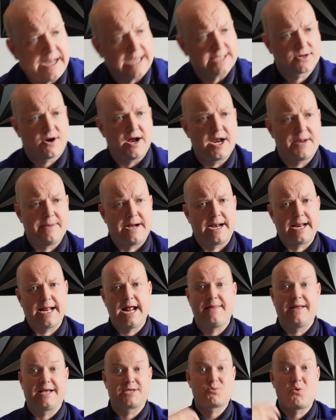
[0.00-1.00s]
excited about it,
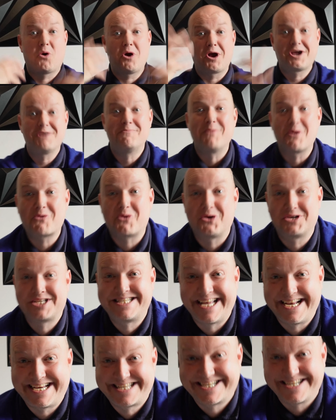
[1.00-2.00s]
and that's why I come across as
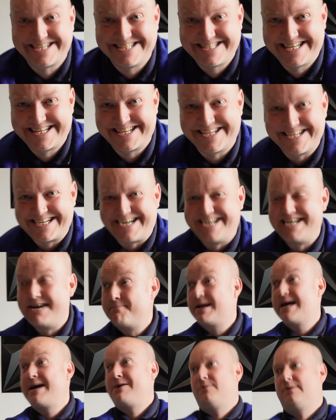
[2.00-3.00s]
excited like I am
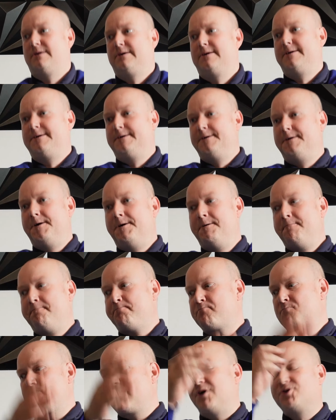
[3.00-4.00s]
now.
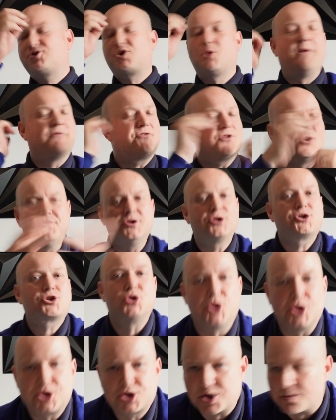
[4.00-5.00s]
So we've done the sort
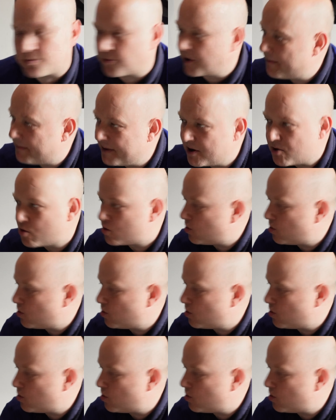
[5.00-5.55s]
of summary. Build